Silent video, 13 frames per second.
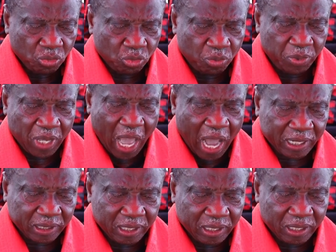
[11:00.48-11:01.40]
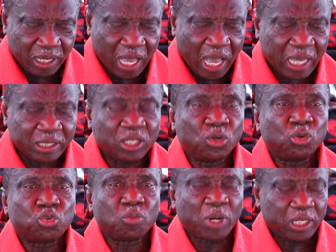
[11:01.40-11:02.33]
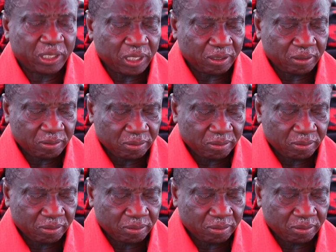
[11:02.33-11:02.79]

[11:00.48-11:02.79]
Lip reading: will be acting as the Osu Mantse.